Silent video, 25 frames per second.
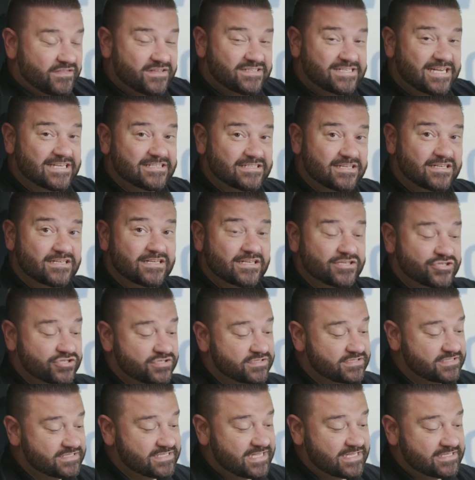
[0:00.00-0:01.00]
The test
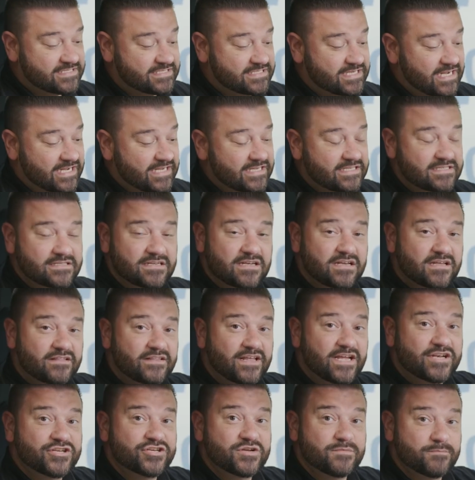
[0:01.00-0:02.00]
conditions then state
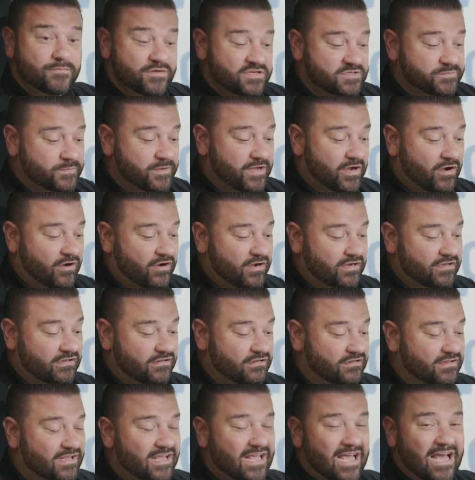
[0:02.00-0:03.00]
the engine must be at
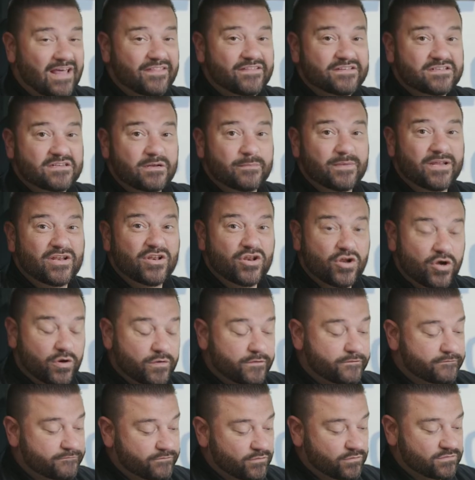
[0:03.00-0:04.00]
idle and there's going to be
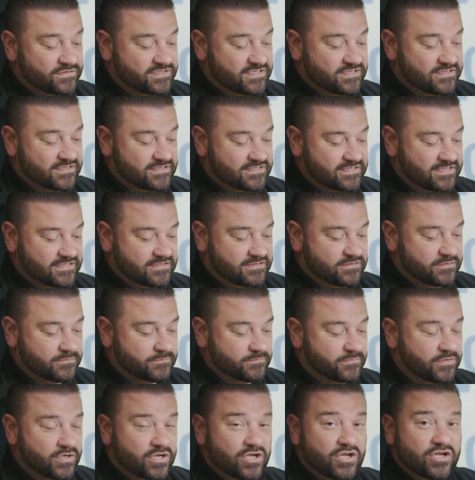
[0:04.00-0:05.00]
no faults in the
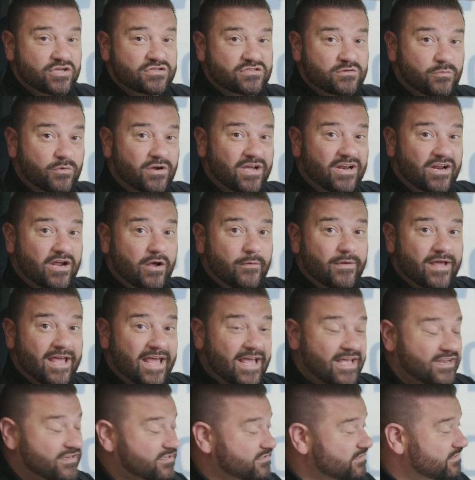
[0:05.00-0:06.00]
system. So we're going to go
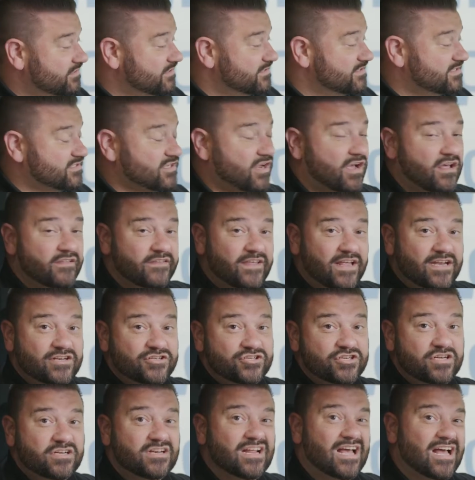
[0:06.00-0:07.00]
ahead, start the
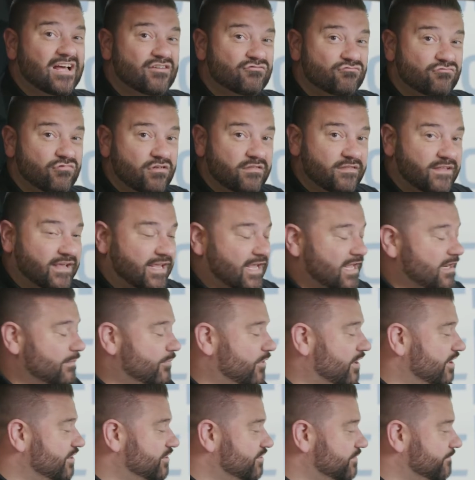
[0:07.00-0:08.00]
engine and run the
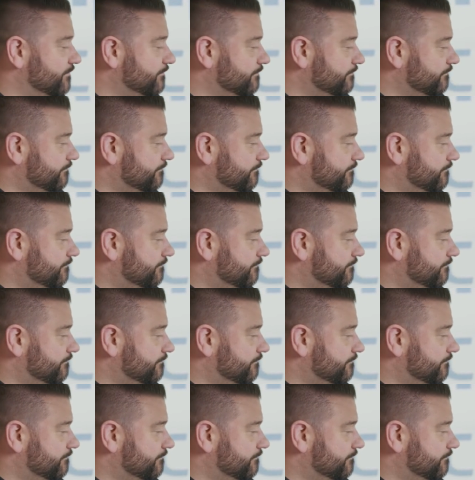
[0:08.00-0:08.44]
calibration.